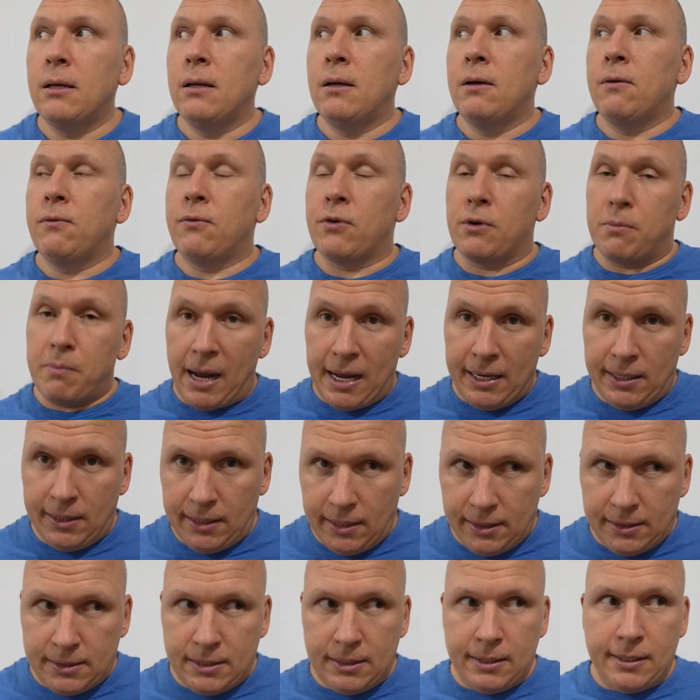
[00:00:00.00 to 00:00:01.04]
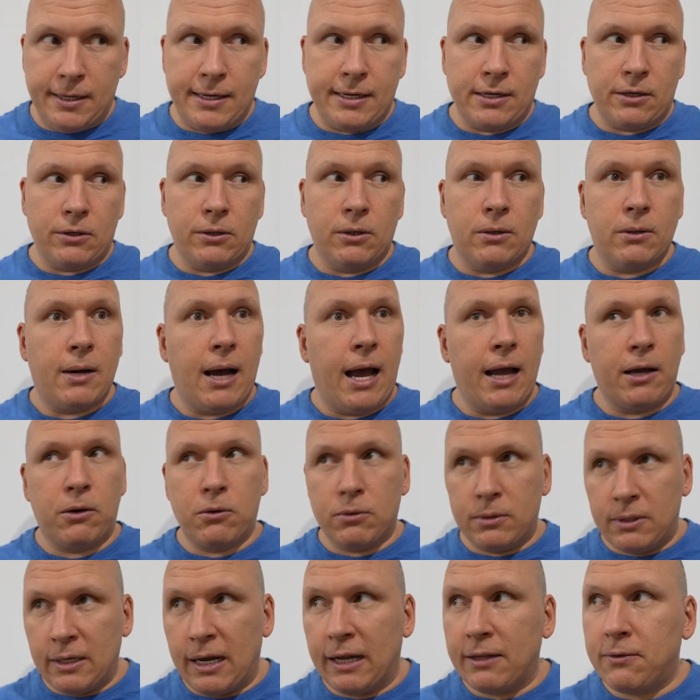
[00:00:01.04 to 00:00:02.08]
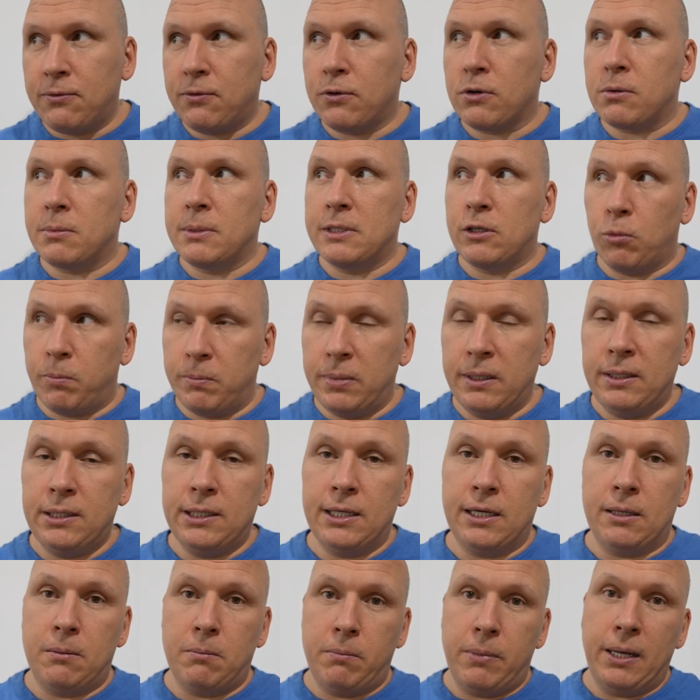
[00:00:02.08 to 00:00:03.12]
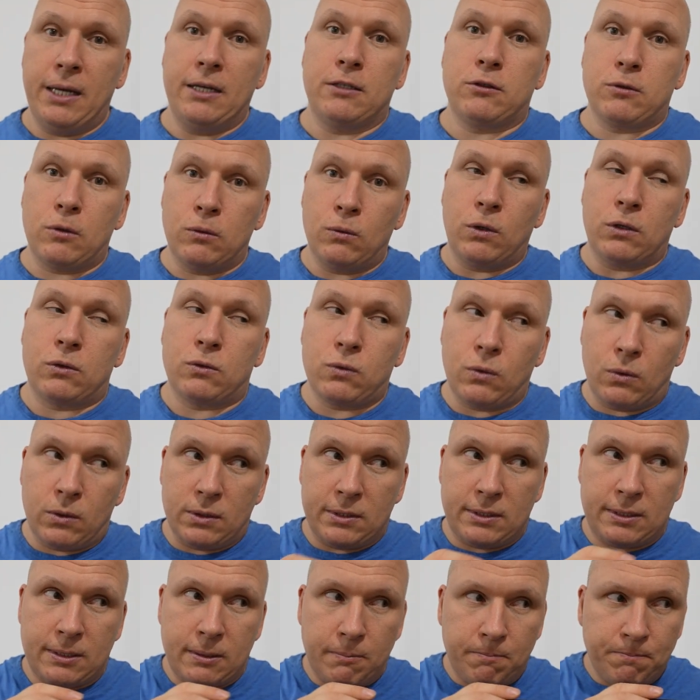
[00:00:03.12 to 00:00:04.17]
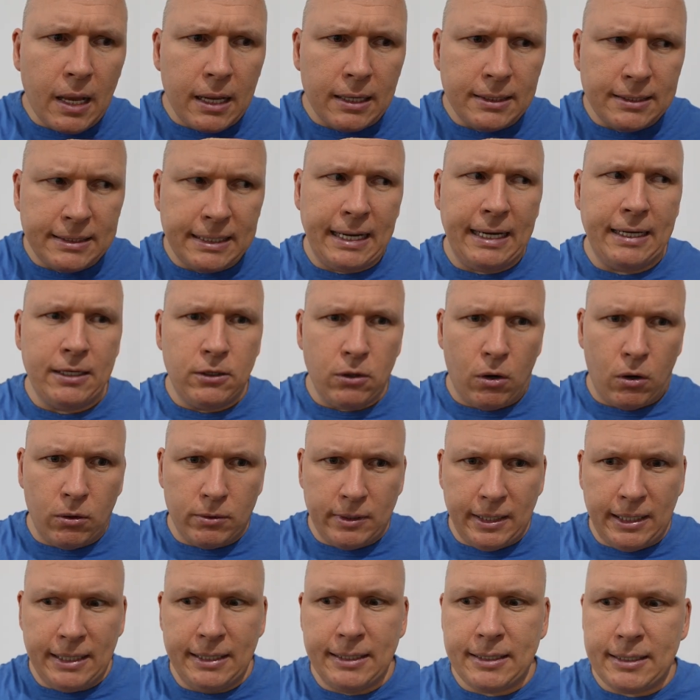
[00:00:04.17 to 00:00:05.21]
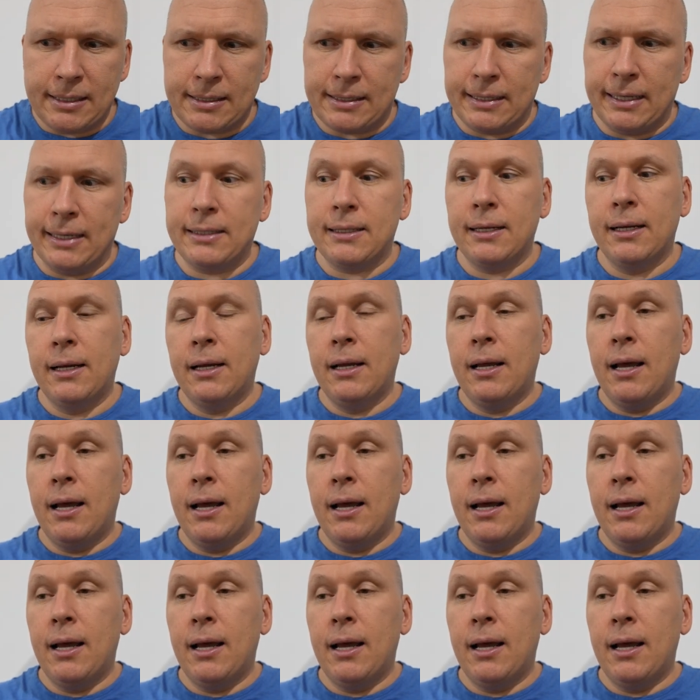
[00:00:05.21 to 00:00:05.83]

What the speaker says: For my case scenario, I could not form an opinion based on what was said on the internet.